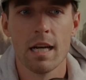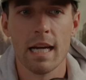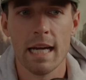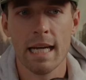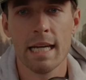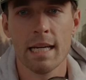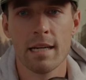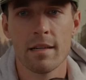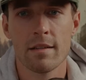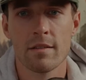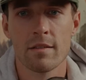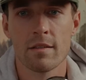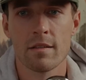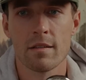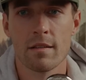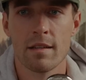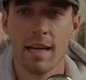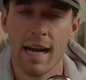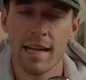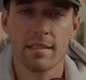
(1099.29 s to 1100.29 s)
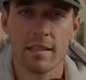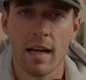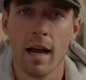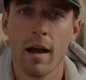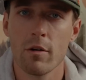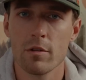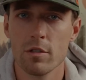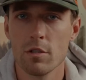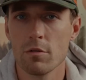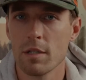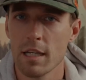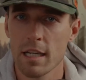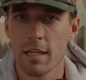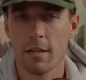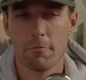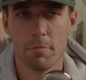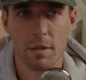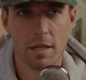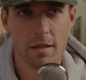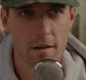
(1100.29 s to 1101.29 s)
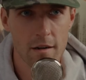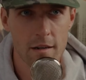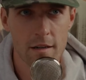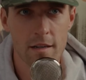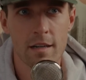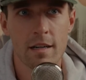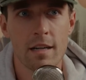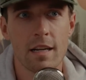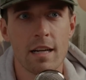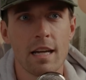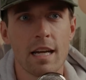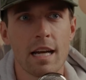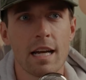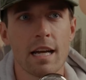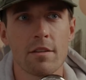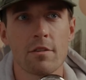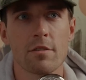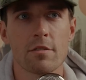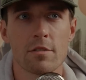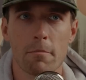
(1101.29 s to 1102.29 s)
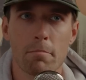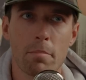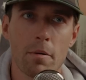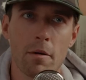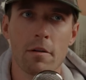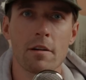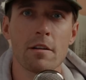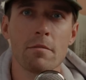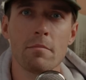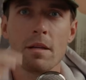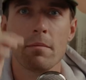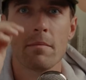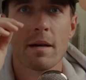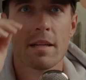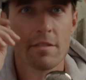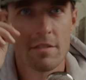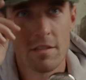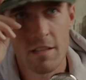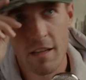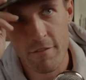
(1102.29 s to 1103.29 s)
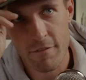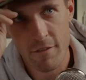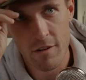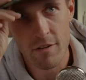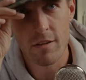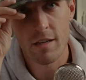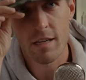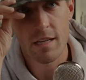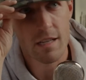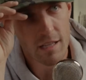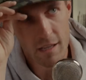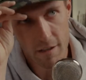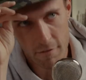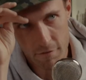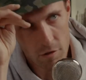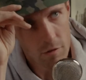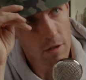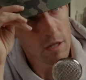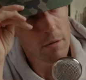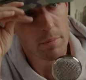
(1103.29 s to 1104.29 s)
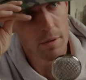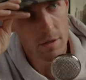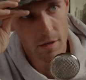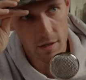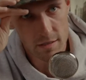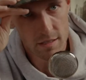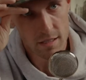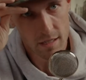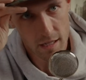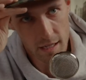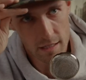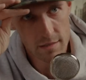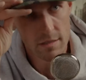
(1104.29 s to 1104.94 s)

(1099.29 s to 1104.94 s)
And that's how you get a PR. And there's a part of me mentally that felt like if you get a PR today,